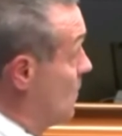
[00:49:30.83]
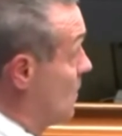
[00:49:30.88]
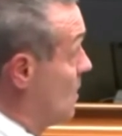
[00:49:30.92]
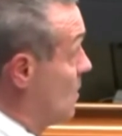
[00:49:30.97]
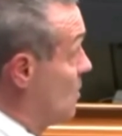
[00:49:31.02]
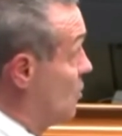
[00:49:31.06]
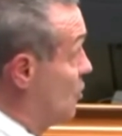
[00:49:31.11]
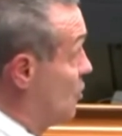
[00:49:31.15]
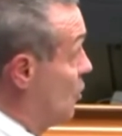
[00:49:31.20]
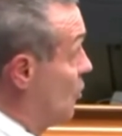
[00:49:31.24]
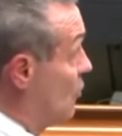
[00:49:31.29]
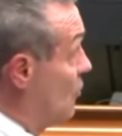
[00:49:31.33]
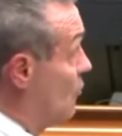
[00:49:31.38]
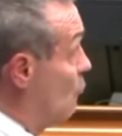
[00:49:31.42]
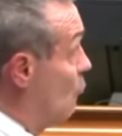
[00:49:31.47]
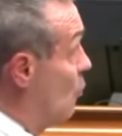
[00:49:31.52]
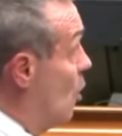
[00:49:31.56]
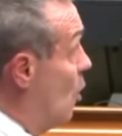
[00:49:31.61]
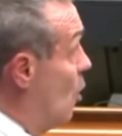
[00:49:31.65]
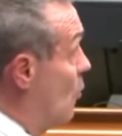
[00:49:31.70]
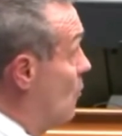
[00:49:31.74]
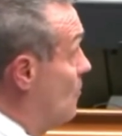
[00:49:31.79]
Sheridan
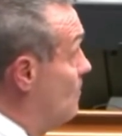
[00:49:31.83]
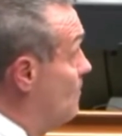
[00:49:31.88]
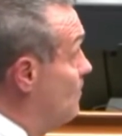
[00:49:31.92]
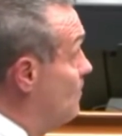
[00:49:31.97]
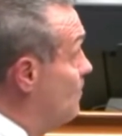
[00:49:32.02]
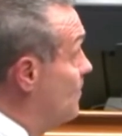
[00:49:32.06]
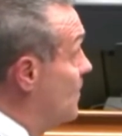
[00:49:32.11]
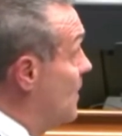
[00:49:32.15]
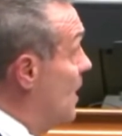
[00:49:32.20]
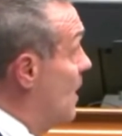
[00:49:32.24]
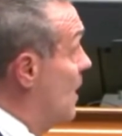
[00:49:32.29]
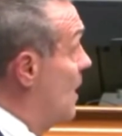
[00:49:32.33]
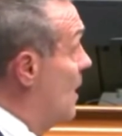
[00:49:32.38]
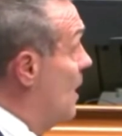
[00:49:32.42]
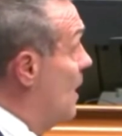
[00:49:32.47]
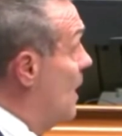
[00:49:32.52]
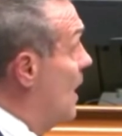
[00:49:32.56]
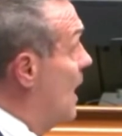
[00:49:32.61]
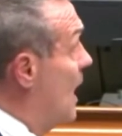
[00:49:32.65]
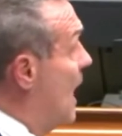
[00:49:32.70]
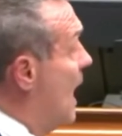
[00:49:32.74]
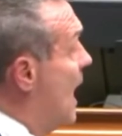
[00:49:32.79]
Road.
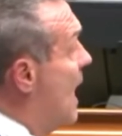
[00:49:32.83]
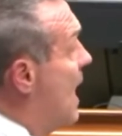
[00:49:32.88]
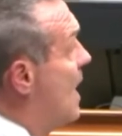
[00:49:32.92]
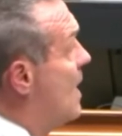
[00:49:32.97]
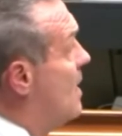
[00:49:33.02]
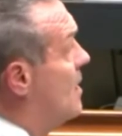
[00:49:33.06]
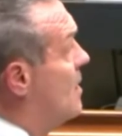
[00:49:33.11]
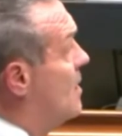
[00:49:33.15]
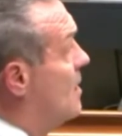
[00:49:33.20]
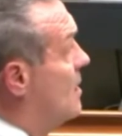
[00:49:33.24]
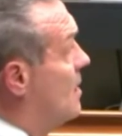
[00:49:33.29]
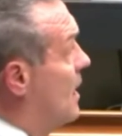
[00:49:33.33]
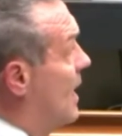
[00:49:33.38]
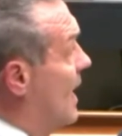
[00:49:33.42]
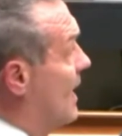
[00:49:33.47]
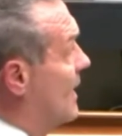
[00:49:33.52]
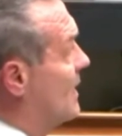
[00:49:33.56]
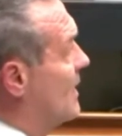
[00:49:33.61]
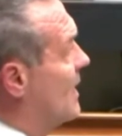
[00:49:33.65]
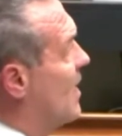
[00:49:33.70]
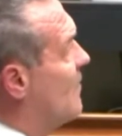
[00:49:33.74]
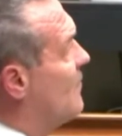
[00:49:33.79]
And at
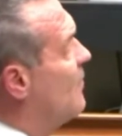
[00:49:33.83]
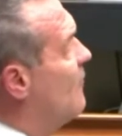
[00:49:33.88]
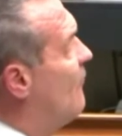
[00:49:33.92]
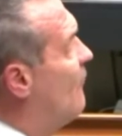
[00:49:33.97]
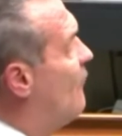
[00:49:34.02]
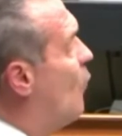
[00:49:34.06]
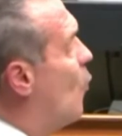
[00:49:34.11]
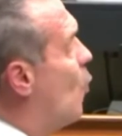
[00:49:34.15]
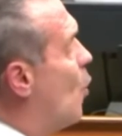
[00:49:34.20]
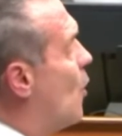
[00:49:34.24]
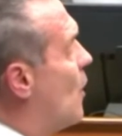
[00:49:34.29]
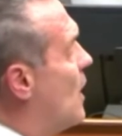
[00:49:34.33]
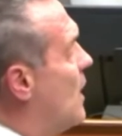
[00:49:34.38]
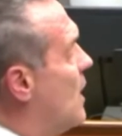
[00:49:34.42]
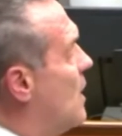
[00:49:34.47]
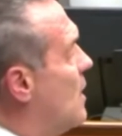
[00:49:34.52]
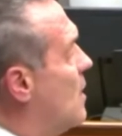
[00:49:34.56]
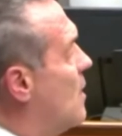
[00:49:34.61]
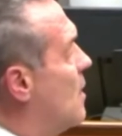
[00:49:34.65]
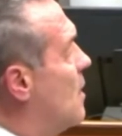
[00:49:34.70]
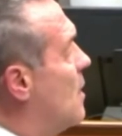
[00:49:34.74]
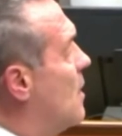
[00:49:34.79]

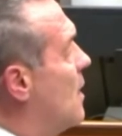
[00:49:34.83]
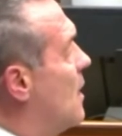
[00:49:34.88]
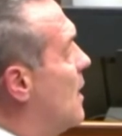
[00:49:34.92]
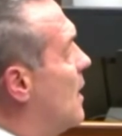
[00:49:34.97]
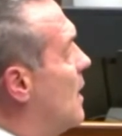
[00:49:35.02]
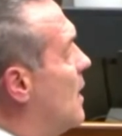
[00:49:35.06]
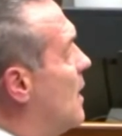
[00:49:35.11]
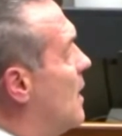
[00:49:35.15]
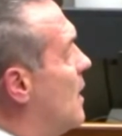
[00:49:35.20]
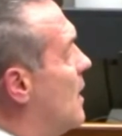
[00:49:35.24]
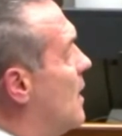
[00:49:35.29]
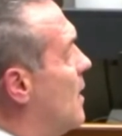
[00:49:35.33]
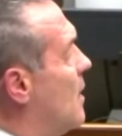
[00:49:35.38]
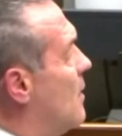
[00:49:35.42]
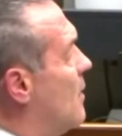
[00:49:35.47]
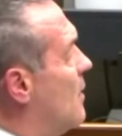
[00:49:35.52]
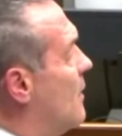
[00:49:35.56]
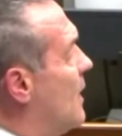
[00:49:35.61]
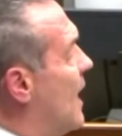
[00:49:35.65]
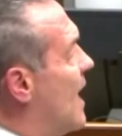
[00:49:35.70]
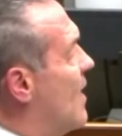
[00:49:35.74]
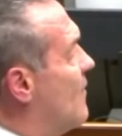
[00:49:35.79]
11:40,
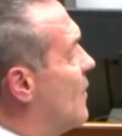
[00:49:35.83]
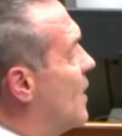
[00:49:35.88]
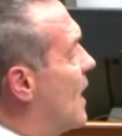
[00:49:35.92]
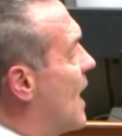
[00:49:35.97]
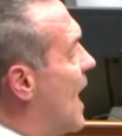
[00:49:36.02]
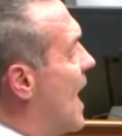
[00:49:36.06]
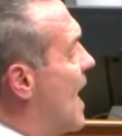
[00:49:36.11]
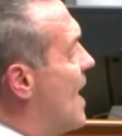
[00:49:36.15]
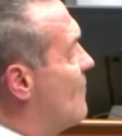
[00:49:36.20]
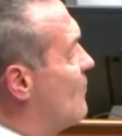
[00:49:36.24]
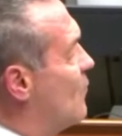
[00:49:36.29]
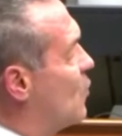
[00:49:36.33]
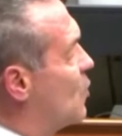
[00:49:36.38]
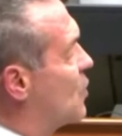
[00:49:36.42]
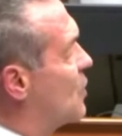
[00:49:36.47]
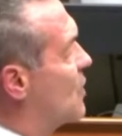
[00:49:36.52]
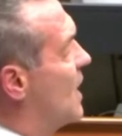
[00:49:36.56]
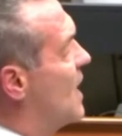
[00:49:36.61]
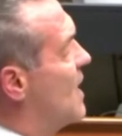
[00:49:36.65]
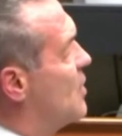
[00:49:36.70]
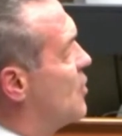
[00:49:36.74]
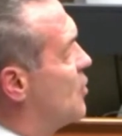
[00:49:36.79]
they have a
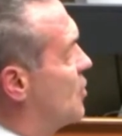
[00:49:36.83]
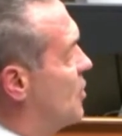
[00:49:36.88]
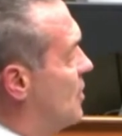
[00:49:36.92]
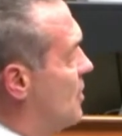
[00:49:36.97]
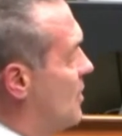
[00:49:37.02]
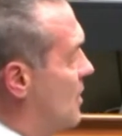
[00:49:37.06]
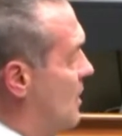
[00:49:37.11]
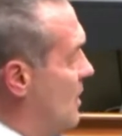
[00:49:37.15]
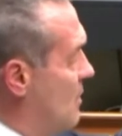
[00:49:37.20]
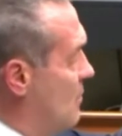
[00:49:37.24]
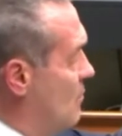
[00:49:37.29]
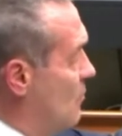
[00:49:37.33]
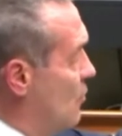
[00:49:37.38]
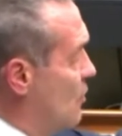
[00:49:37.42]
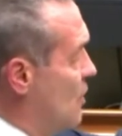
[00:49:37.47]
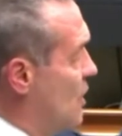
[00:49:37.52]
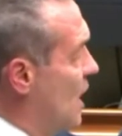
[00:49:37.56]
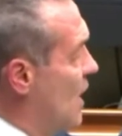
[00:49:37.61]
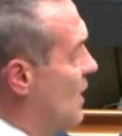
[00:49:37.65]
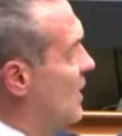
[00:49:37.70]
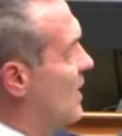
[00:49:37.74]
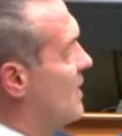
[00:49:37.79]
conversation
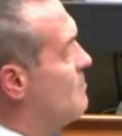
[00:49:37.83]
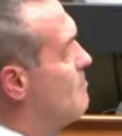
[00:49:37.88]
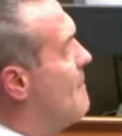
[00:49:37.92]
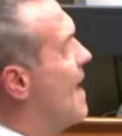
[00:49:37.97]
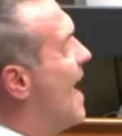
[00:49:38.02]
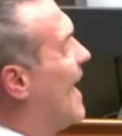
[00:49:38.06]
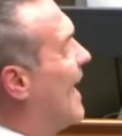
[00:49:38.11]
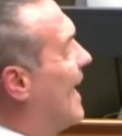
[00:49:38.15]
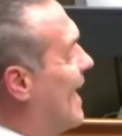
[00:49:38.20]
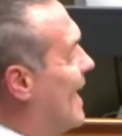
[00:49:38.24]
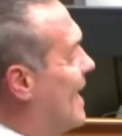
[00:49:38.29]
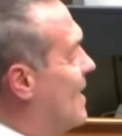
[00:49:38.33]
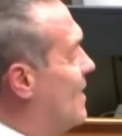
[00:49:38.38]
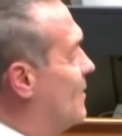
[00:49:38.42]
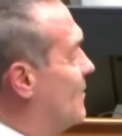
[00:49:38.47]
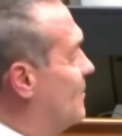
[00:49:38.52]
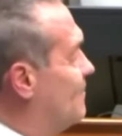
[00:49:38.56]
yelling medic.